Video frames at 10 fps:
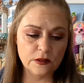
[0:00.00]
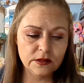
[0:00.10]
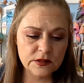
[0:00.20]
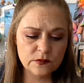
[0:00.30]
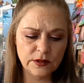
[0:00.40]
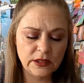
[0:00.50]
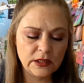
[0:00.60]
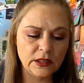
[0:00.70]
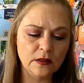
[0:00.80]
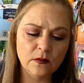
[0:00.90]
This one
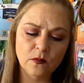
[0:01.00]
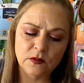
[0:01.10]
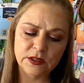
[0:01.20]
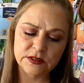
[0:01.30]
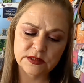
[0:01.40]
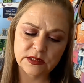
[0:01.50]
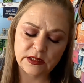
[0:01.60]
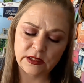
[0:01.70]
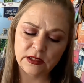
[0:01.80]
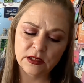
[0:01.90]
here was
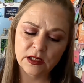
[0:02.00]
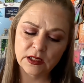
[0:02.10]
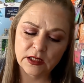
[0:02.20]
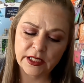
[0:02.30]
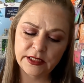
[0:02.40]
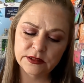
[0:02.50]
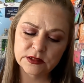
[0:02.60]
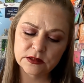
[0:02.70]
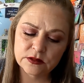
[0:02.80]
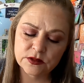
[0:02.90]
the light
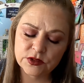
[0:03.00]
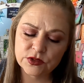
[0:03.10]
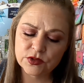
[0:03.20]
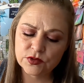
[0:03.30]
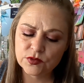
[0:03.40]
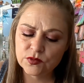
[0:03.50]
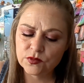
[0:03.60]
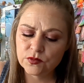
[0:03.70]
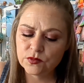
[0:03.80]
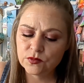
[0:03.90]

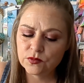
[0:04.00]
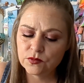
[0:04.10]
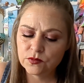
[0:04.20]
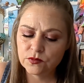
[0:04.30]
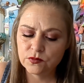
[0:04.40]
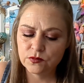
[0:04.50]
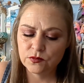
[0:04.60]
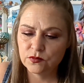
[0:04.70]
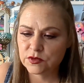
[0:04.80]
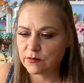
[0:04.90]

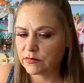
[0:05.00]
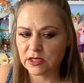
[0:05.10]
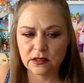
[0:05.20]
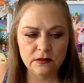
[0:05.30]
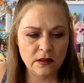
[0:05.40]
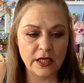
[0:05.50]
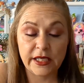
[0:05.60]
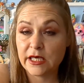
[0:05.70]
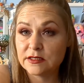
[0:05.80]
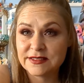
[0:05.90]
to something. I
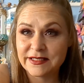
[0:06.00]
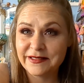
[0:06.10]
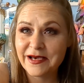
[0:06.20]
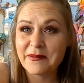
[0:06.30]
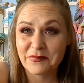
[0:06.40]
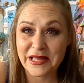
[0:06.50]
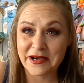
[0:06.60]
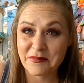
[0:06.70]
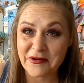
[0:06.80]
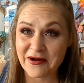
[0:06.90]
can't see. I'm blind
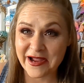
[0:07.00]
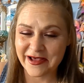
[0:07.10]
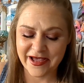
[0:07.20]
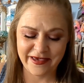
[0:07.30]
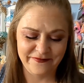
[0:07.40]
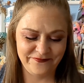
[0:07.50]
in my right eye.